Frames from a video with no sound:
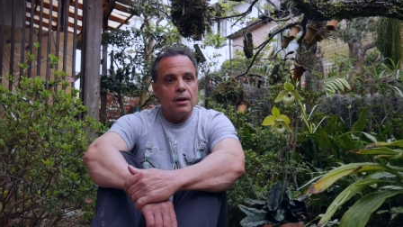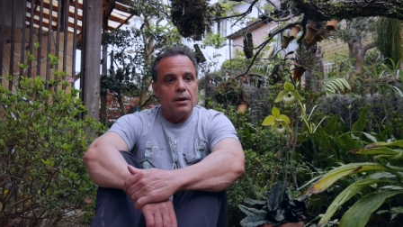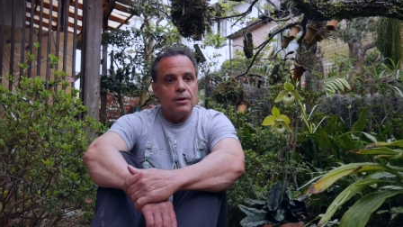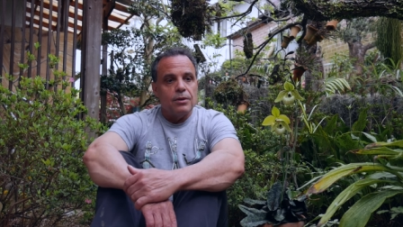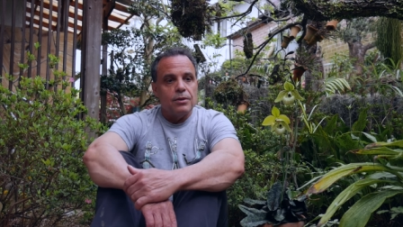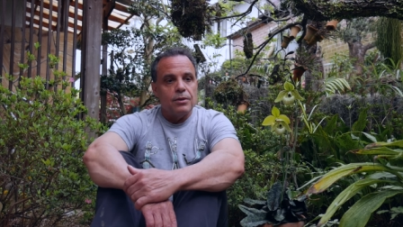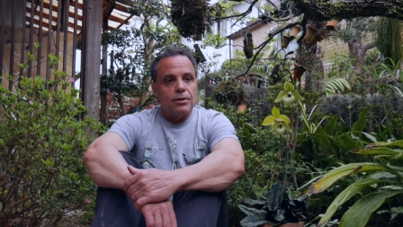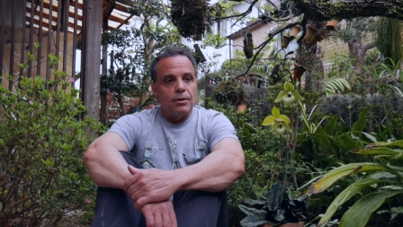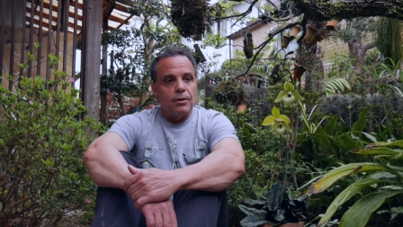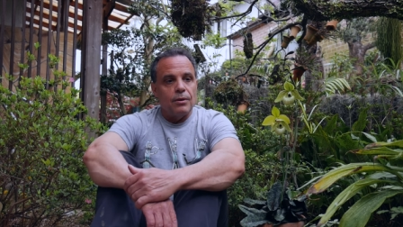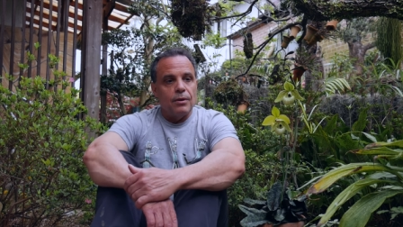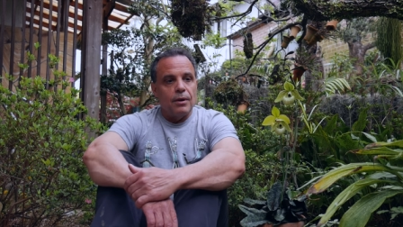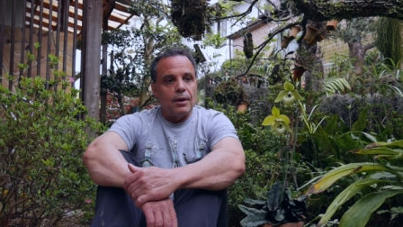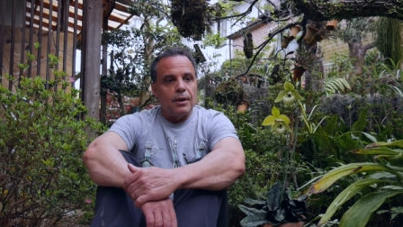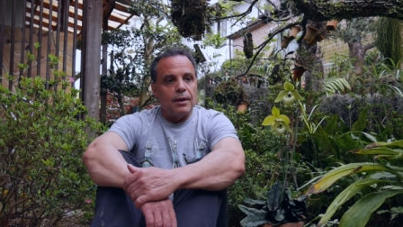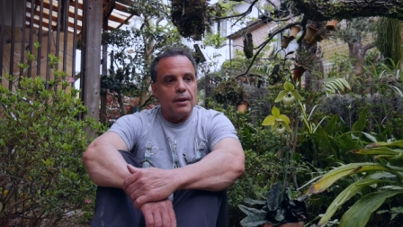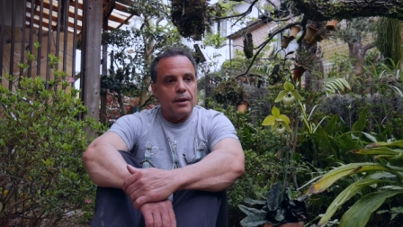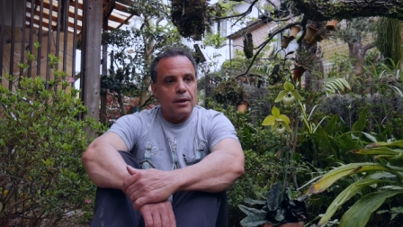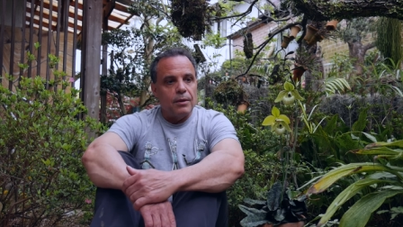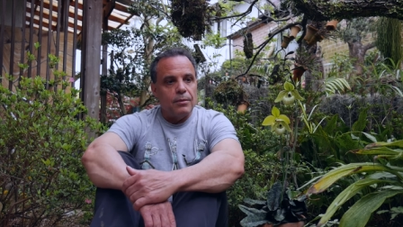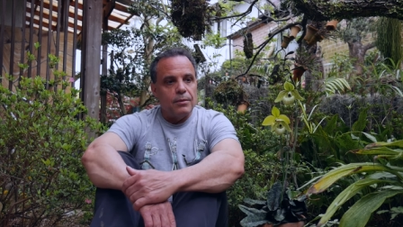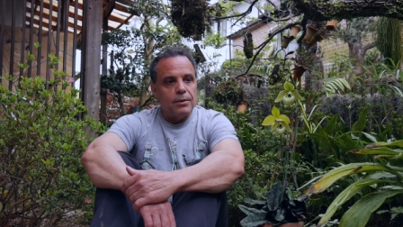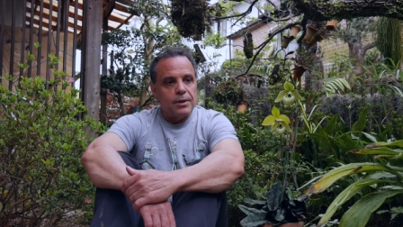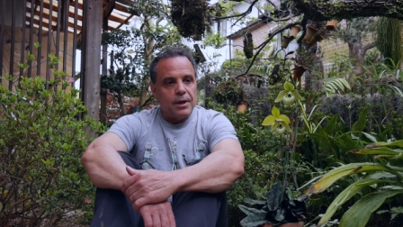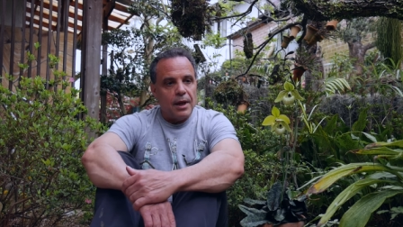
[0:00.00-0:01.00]
So I
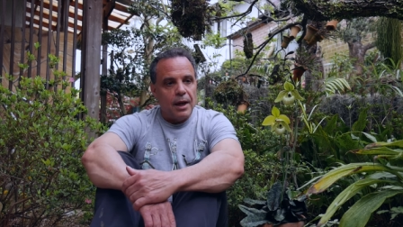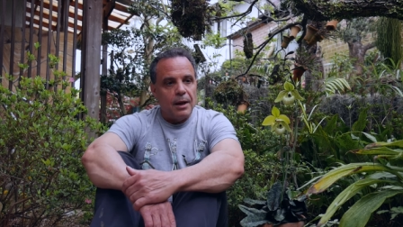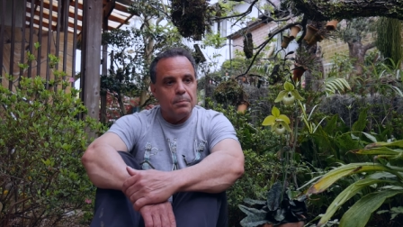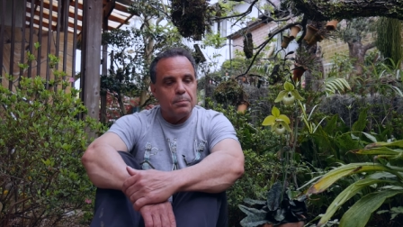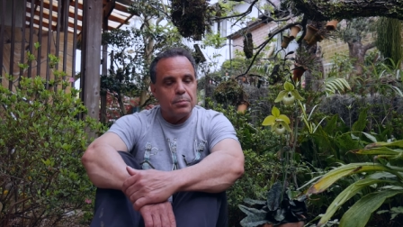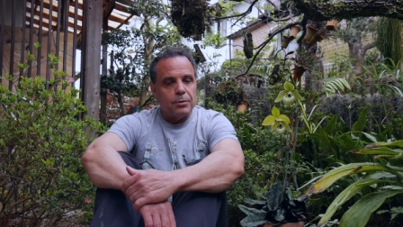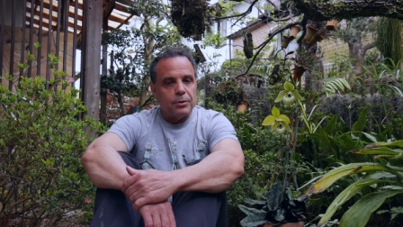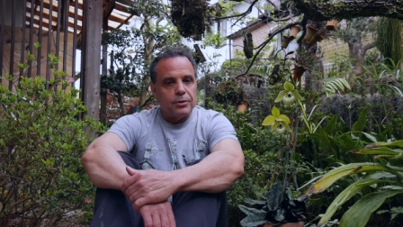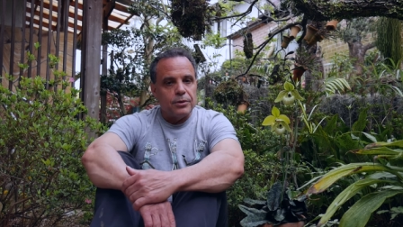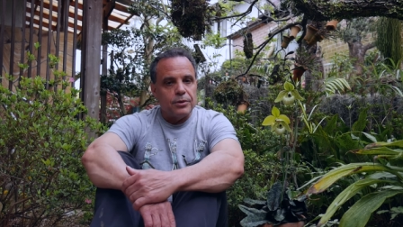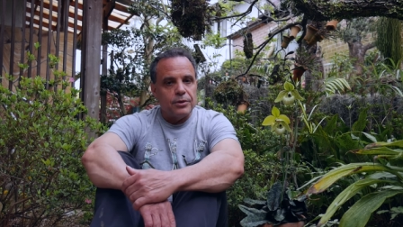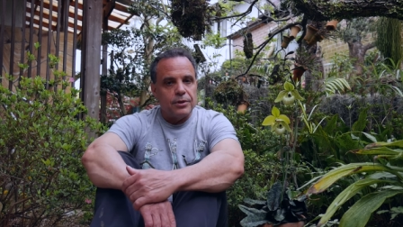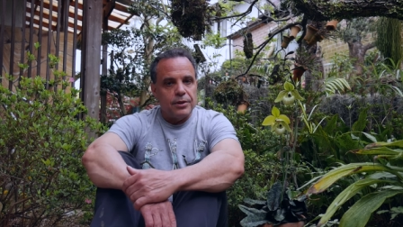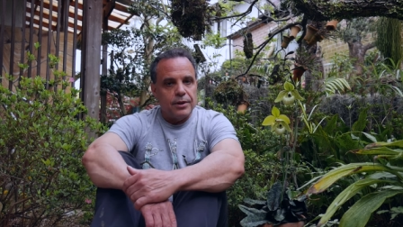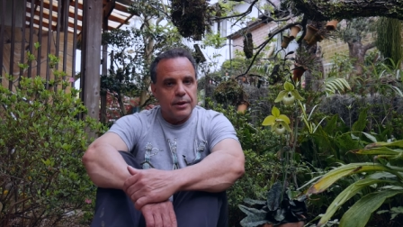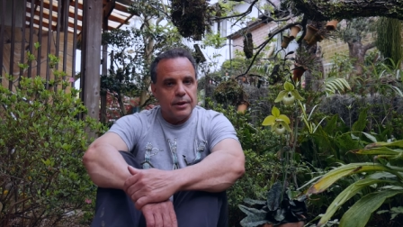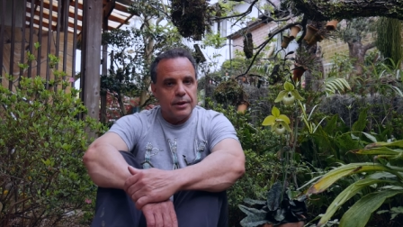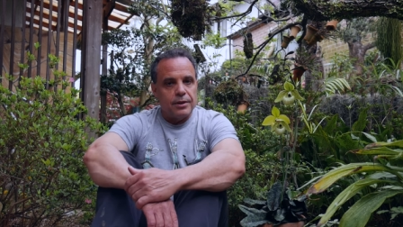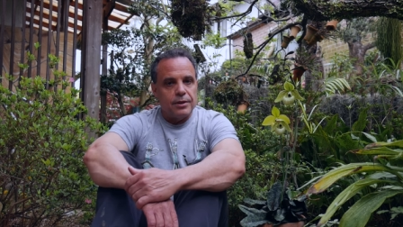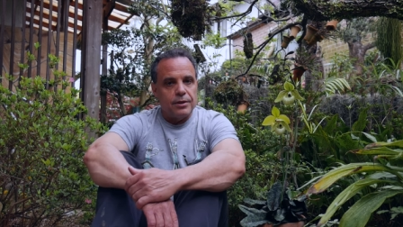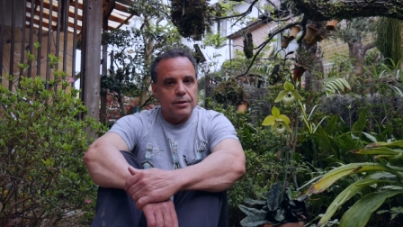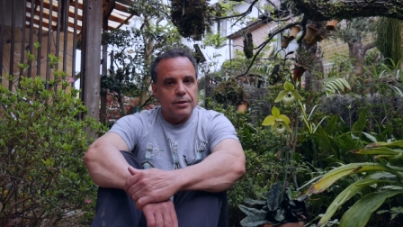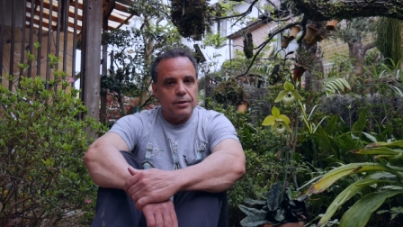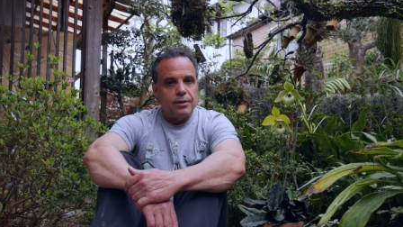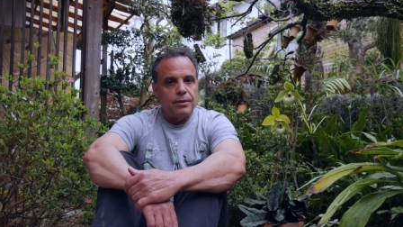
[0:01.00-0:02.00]
think it was April 6th,